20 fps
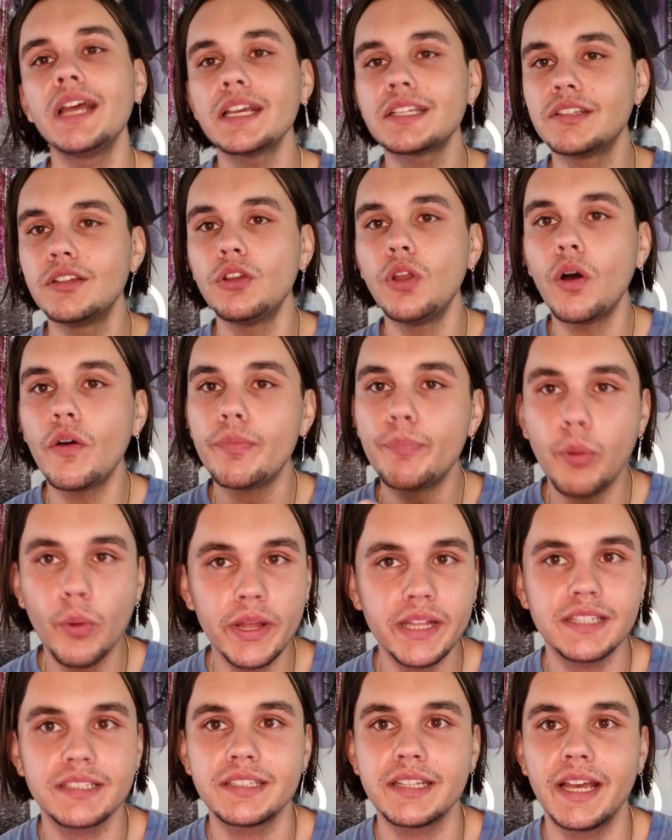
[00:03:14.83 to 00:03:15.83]
that's a lot of
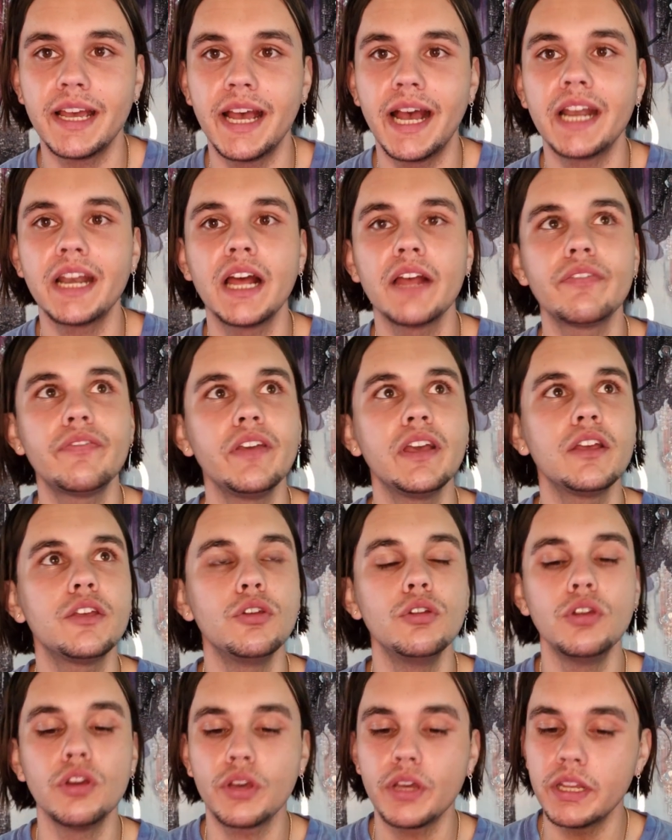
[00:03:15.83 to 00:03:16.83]
points there, and I
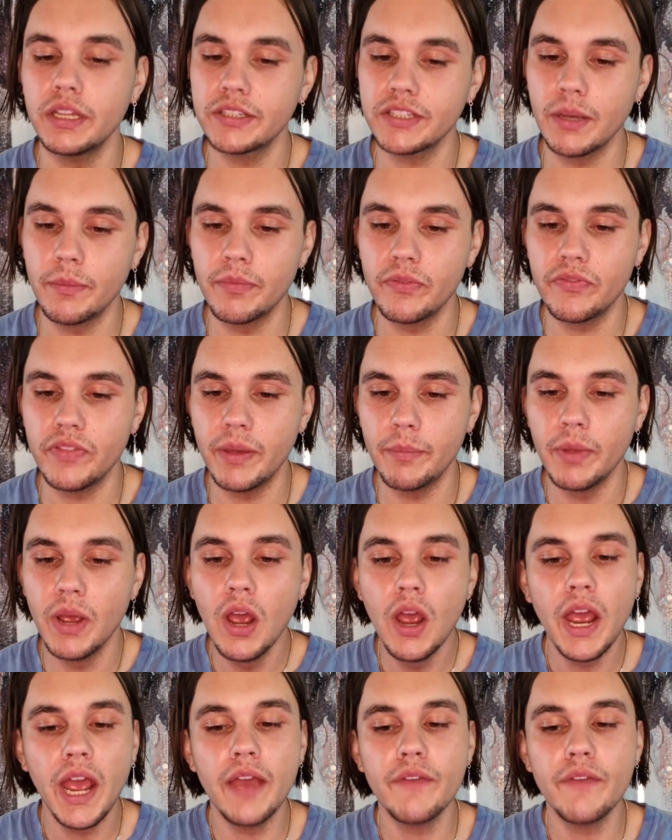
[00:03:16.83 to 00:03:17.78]
think you look at some of them.